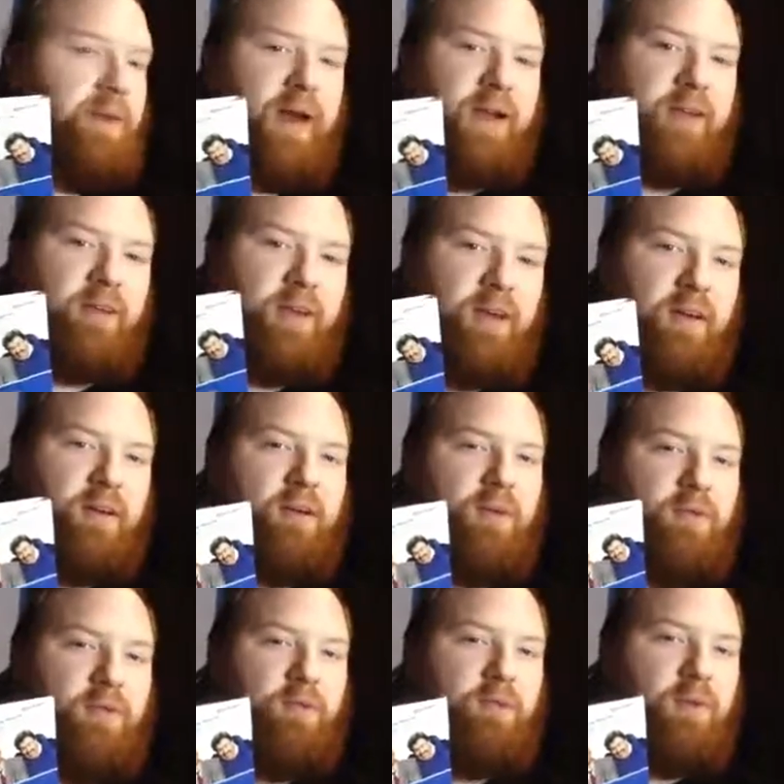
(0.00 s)
I'm actually
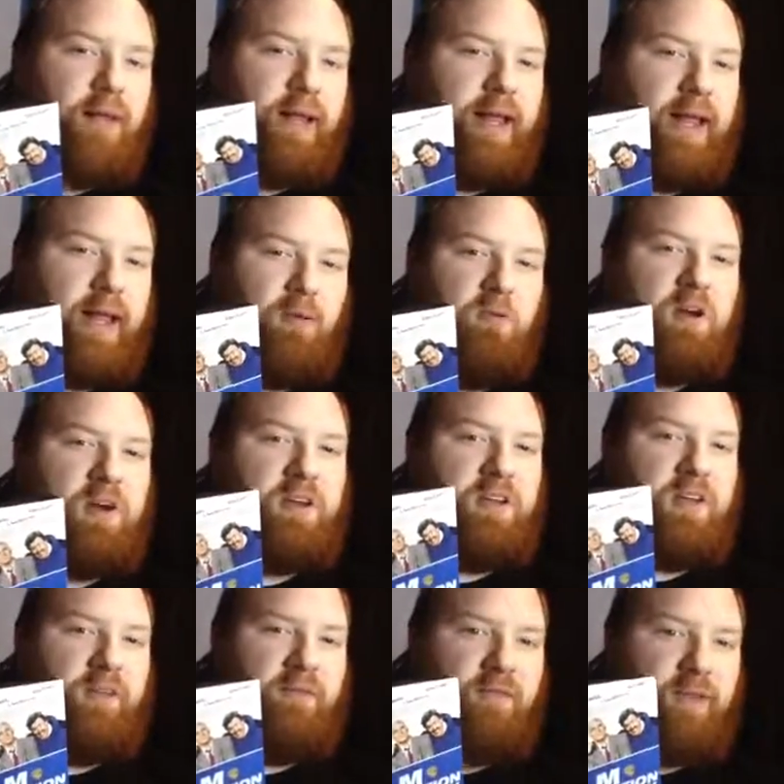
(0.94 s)
really glad I
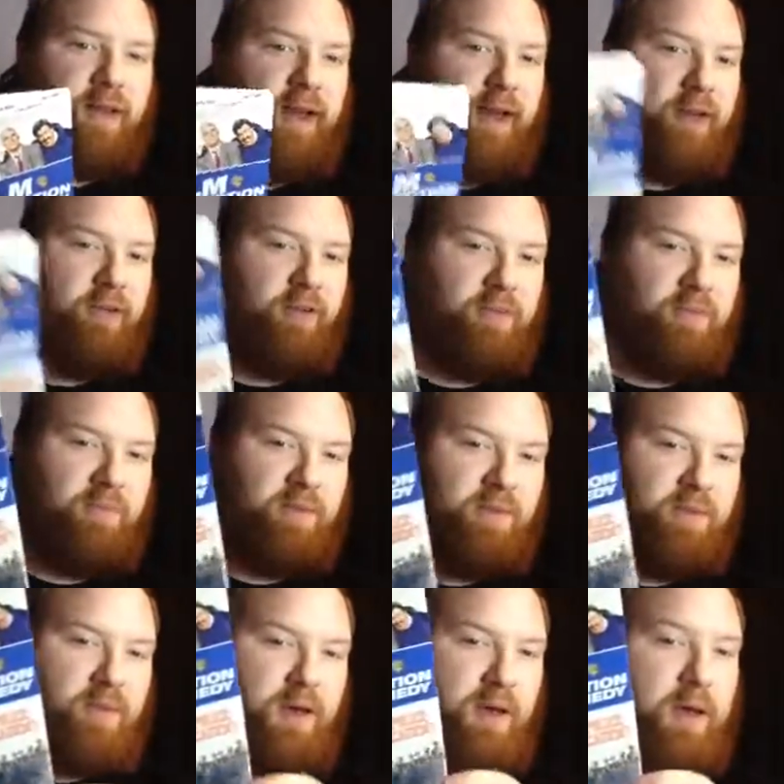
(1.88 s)
watched it at
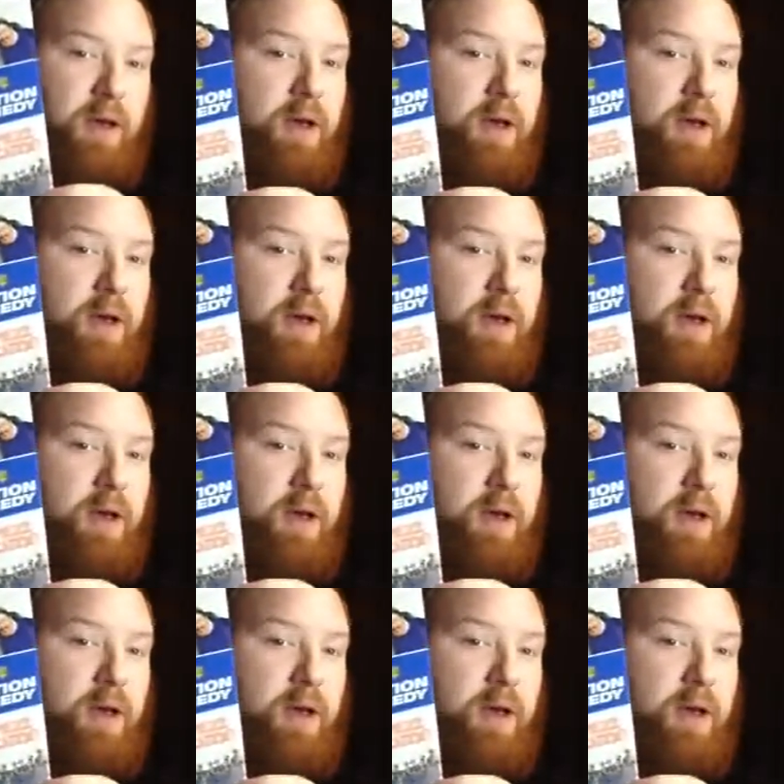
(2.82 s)
Christmas.